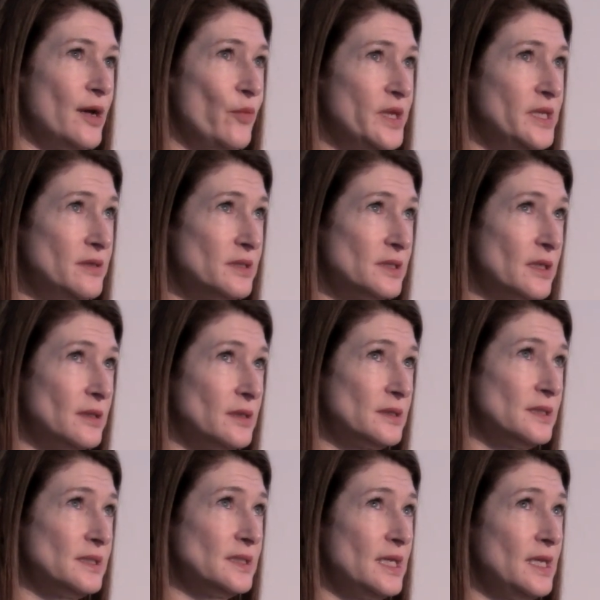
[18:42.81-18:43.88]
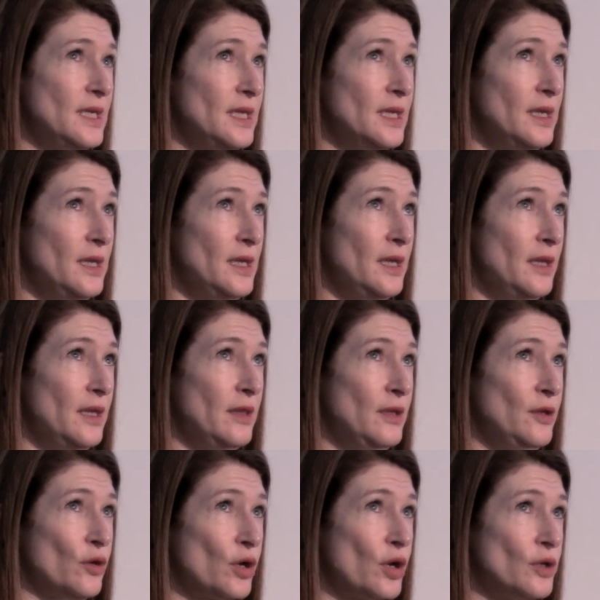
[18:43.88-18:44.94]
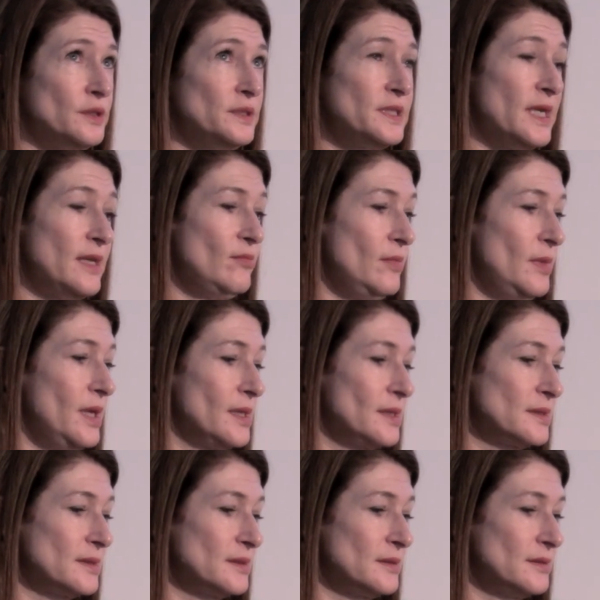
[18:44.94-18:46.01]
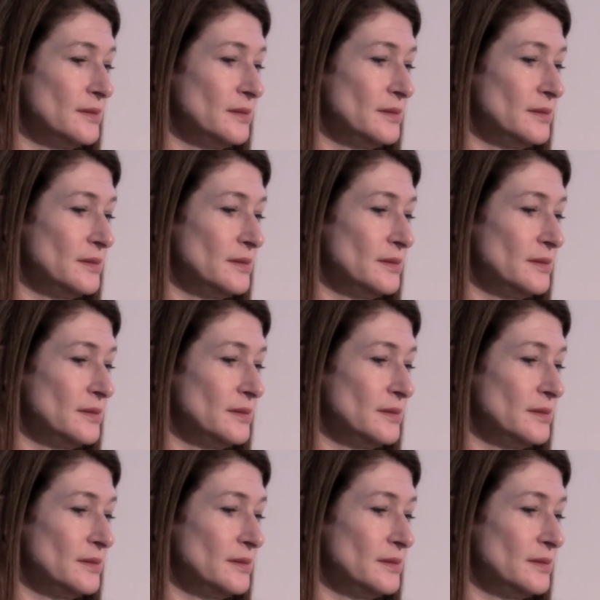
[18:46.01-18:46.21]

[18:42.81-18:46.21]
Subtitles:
And when you start to see your content mix,